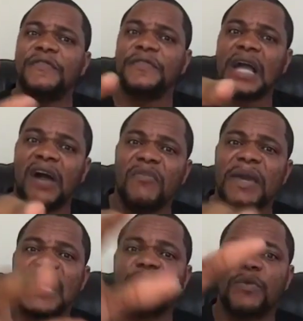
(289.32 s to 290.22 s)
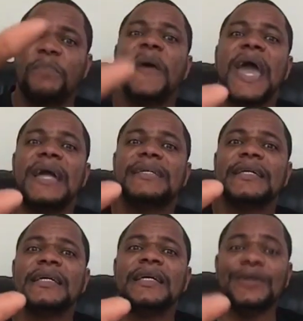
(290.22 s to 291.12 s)
And if the government is
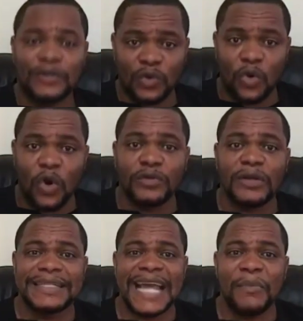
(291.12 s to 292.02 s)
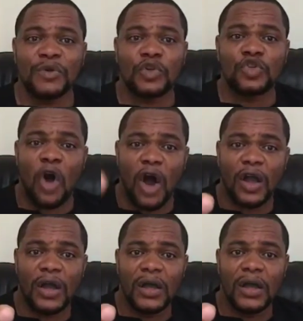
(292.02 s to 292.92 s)
prepared to go to the table
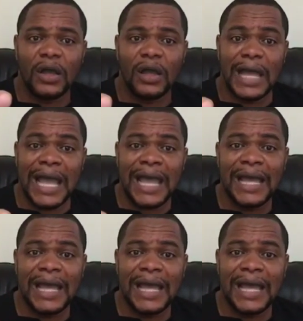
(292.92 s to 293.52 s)
to talk,